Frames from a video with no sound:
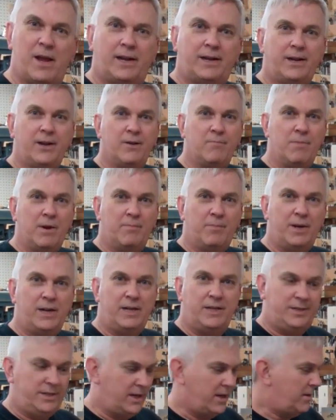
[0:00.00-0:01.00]
out here in my
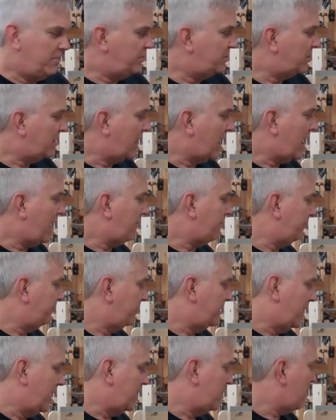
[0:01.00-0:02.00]
buddy Jim's shop,
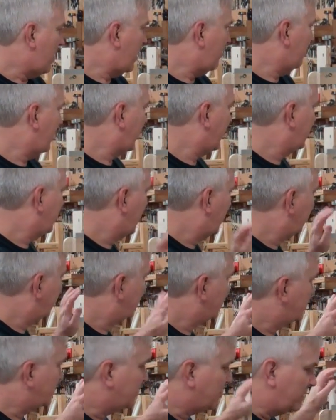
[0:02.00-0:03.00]
and you might recognize
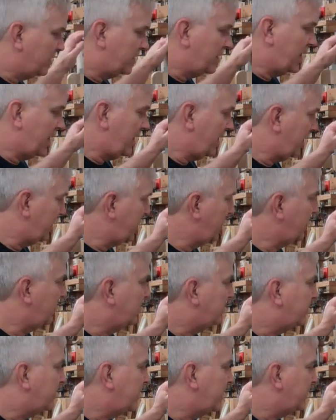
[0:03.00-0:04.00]
this is a machine I did the
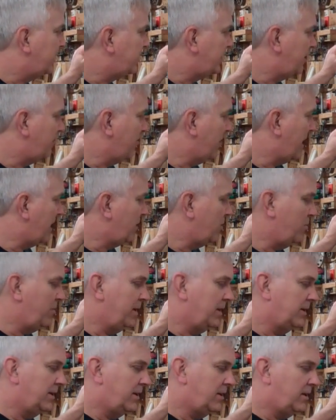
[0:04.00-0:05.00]
CNC router
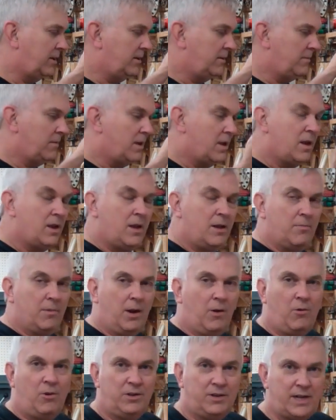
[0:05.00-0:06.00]
build on.
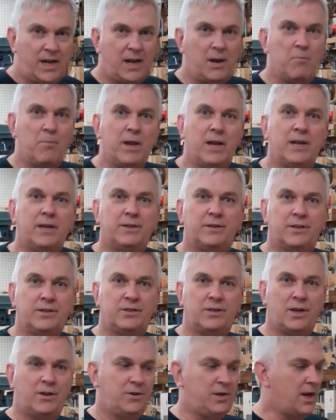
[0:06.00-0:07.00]
But I want to take a minute to
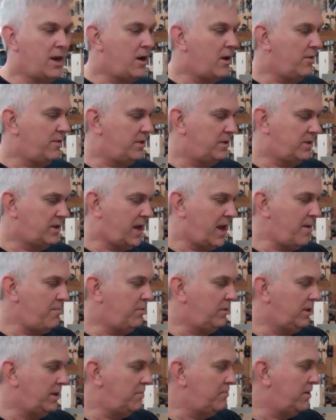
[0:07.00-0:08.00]
show y'all the
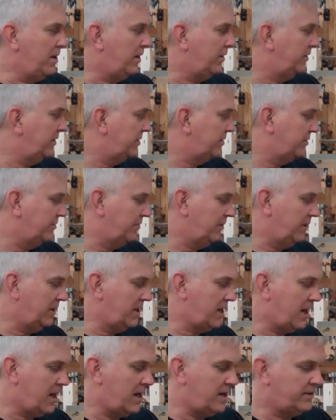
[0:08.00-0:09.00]
table he built. This is really
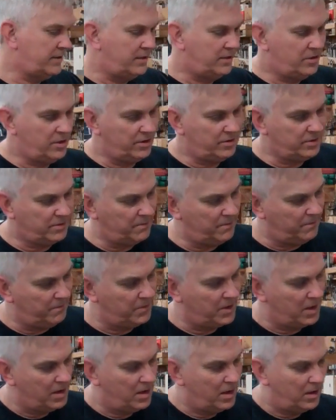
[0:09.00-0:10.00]
nice. He took some
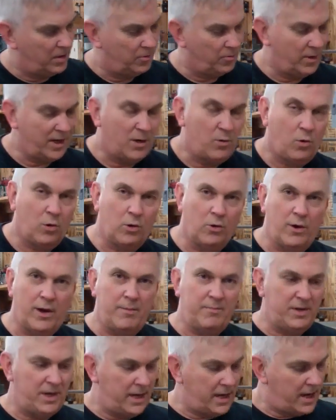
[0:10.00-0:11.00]
three-quarter
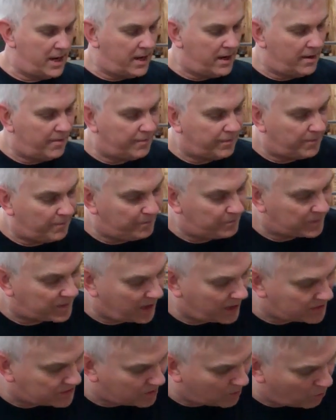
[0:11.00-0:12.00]
MDF,
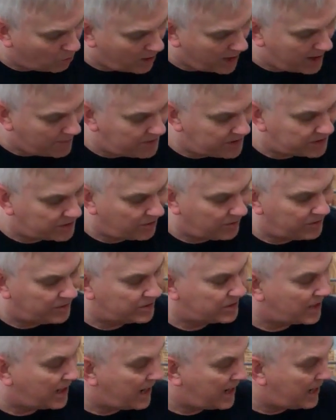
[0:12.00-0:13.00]
cut some rabbets on the
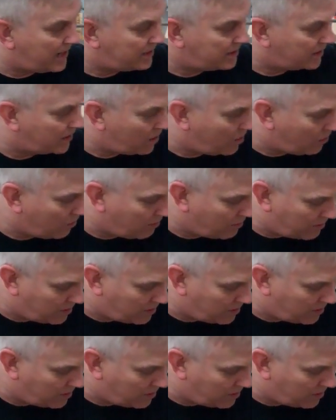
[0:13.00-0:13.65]
side to go